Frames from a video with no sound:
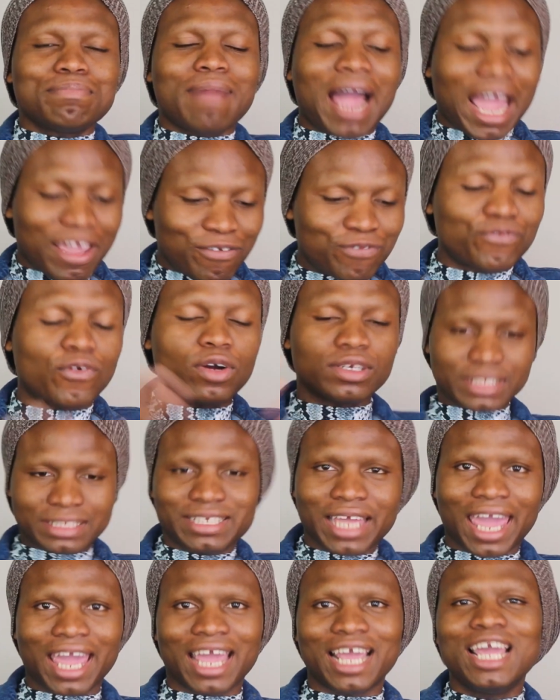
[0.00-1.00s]
my
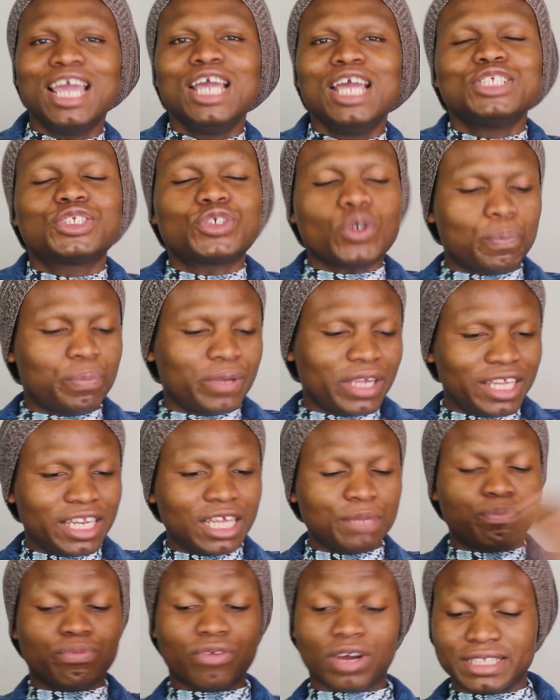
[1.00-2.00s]
forte to be in
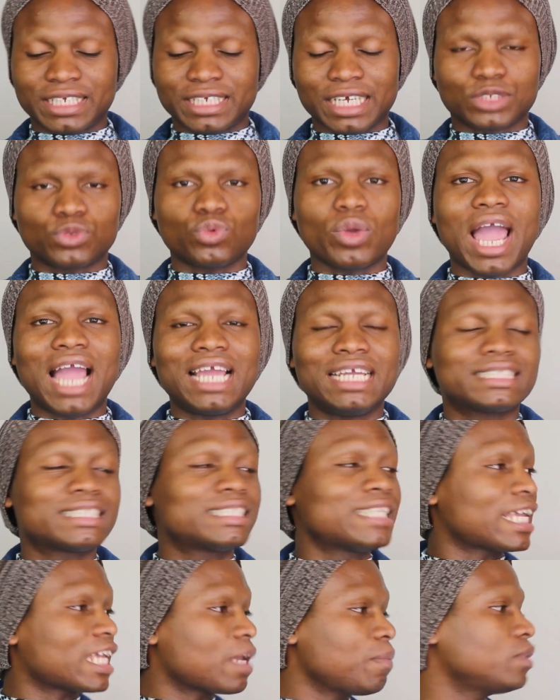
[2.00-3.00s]
a process where
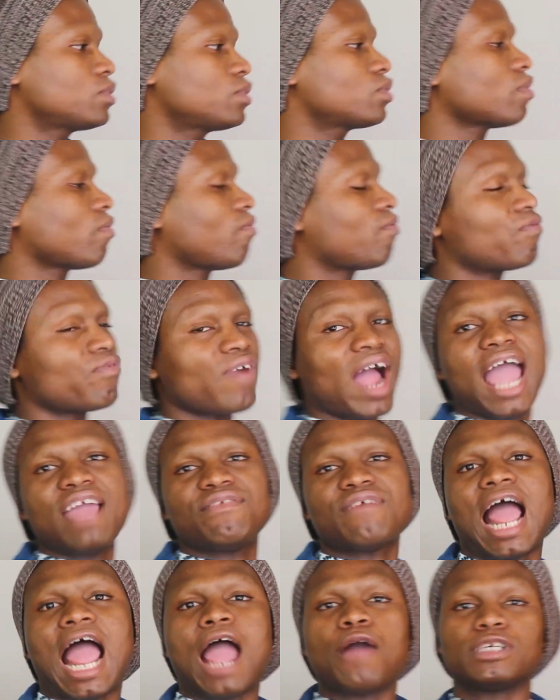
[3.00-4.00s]
it's taking me to
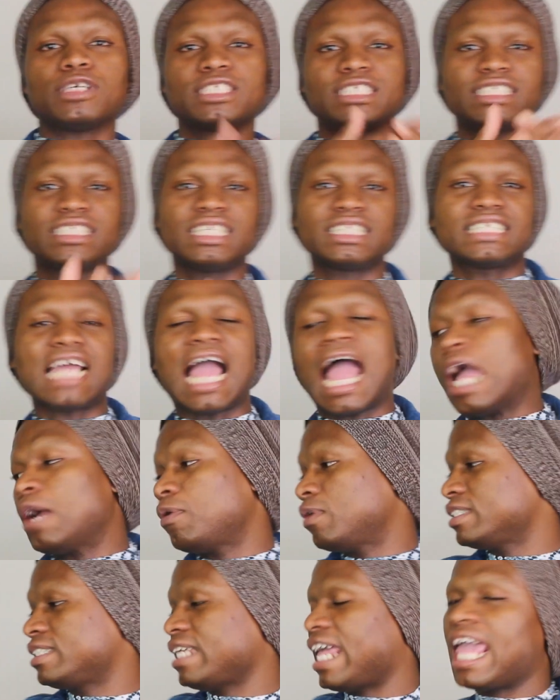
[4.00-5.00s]
five hours six
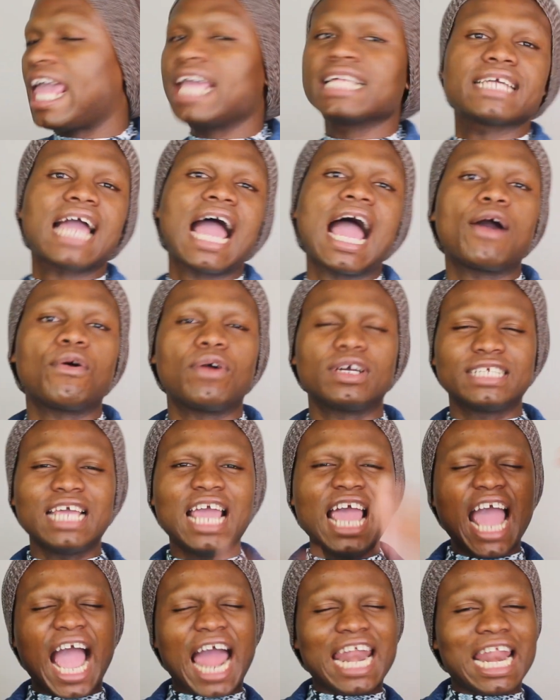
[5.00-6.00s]
hours eight hours
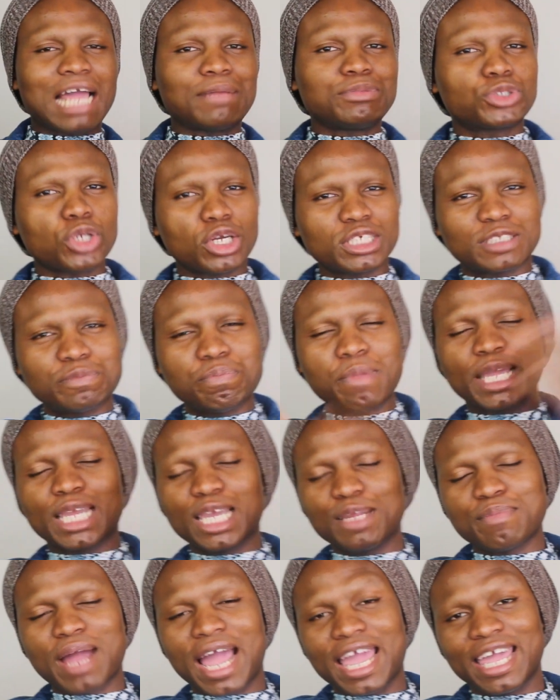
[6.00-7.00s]
and i'm just
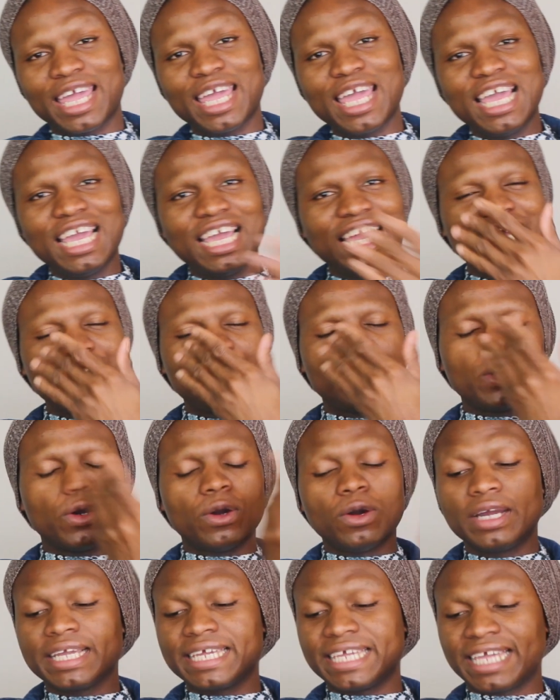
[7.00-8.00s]
making my you
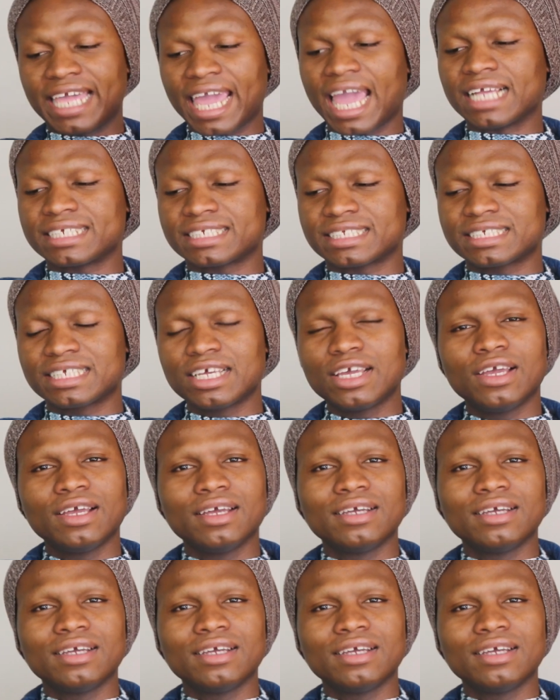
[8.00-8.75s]
know guests